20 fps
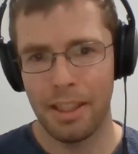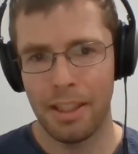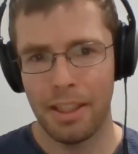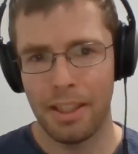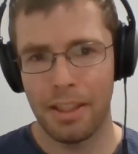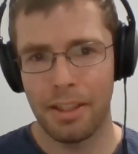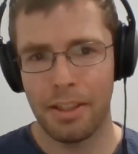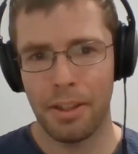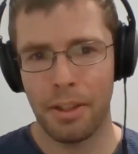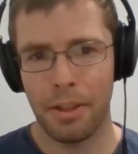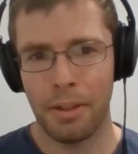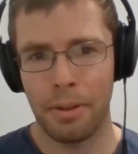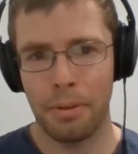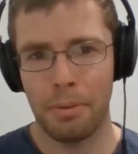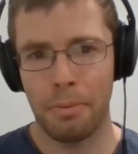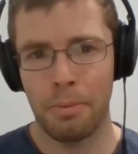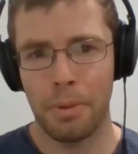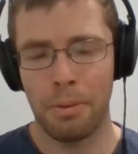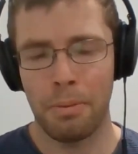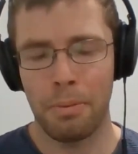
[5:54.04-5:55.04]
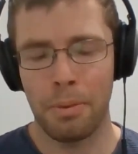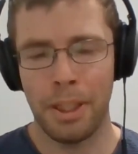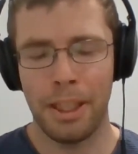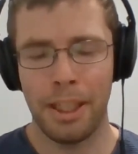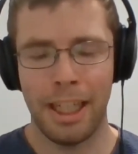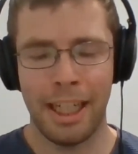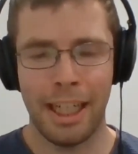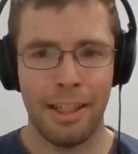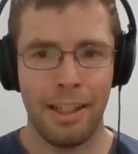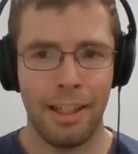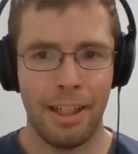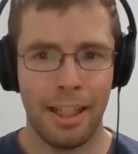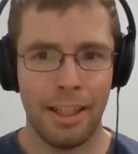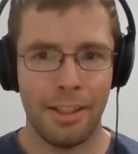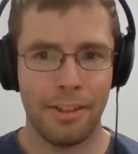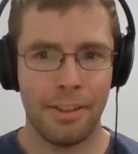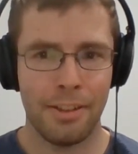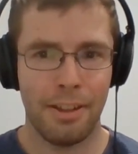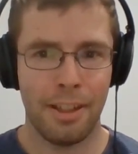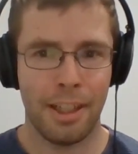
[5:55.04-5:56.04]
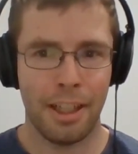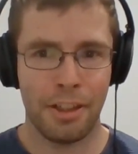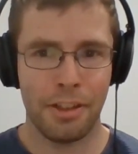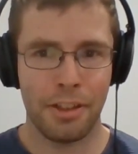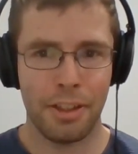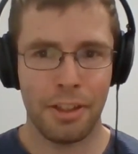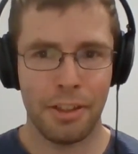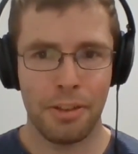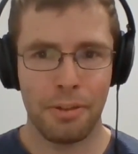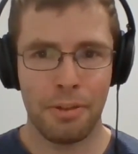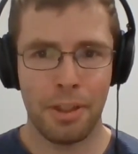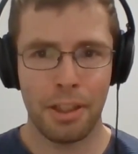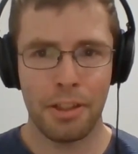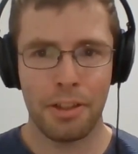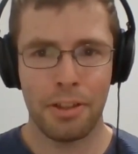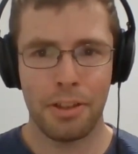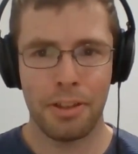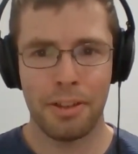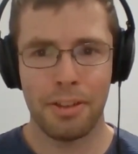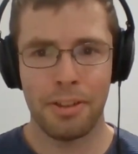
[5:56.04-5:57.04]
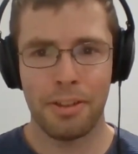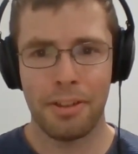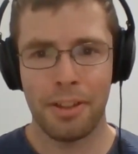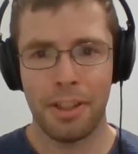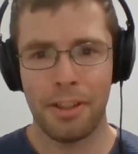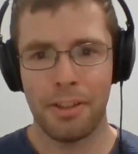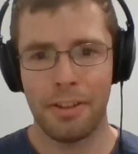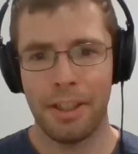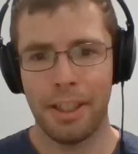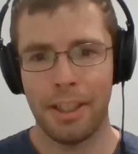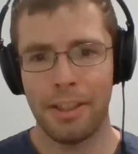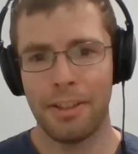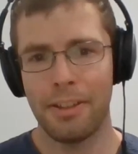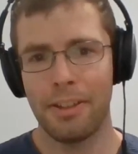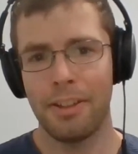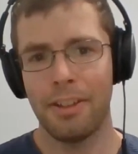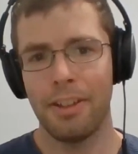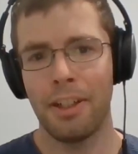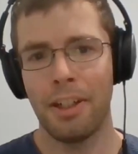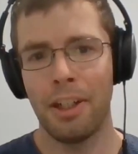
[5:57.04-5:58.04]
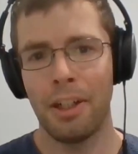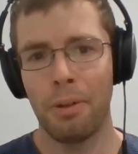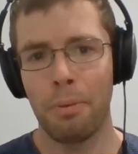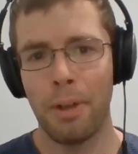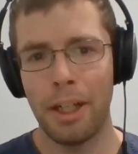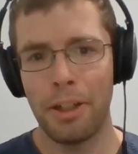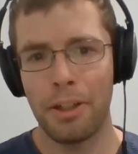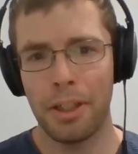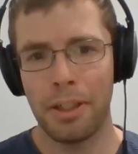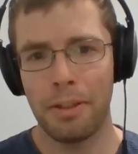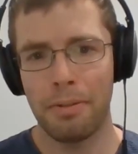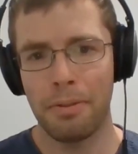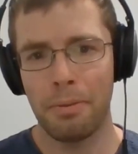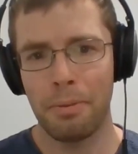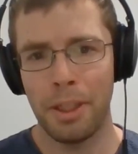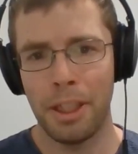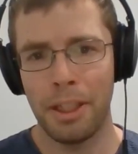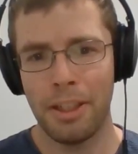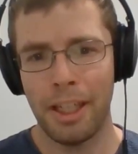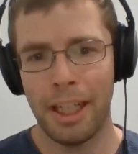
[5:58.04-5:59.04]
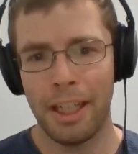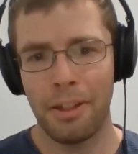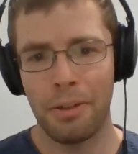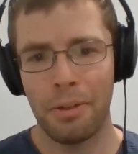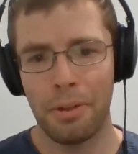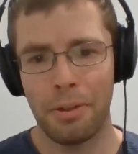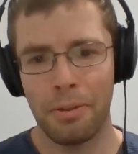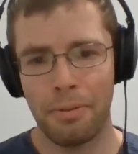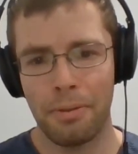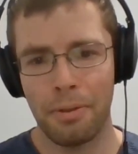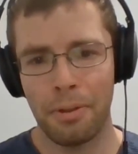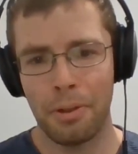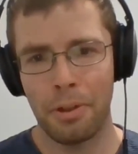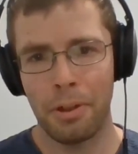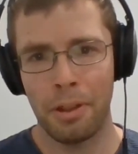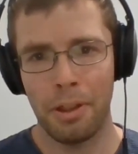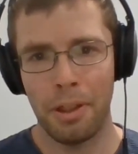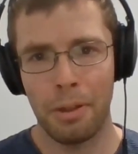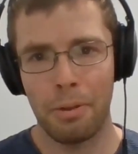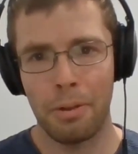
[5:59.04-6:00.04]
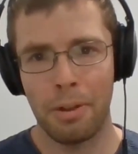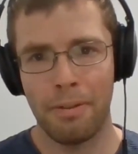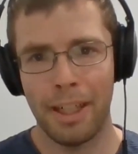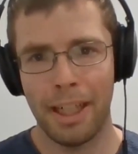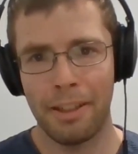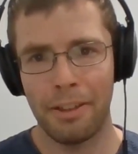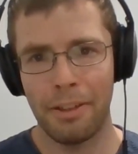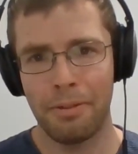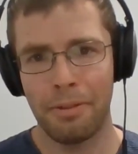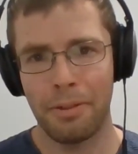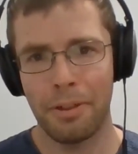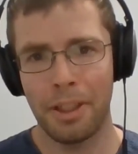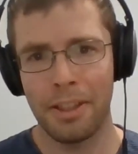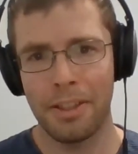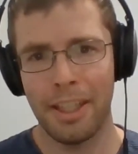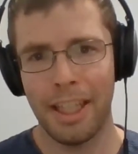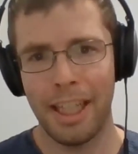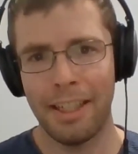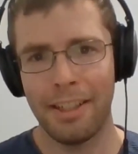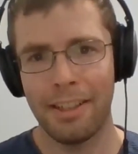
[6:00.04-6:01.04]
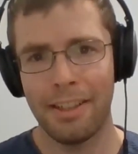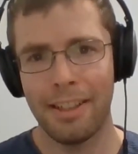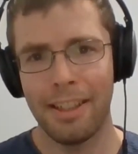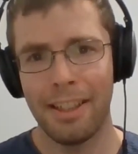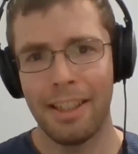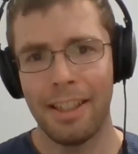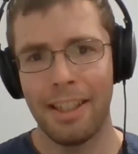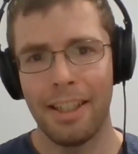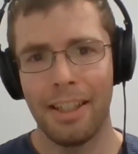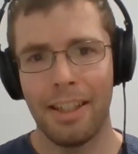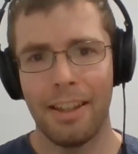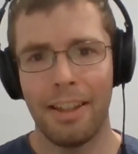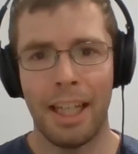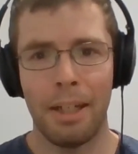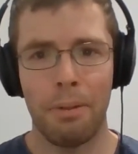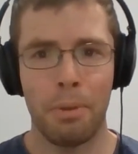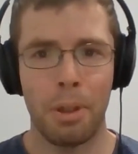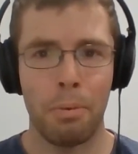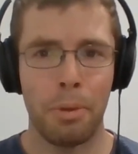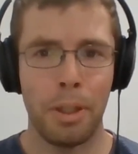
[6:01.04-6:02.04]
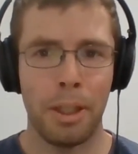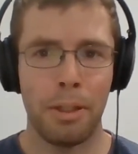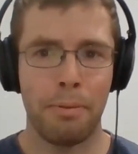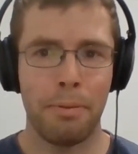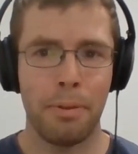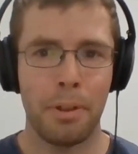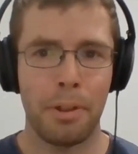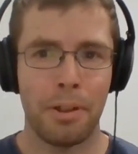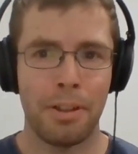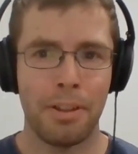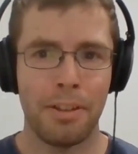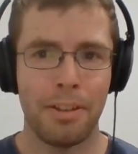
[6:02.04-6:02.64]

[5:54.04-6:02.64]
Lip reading: So when we analyze large-scale structure statistics at low redshift, we tend to infer a lower value for S8 than what we infer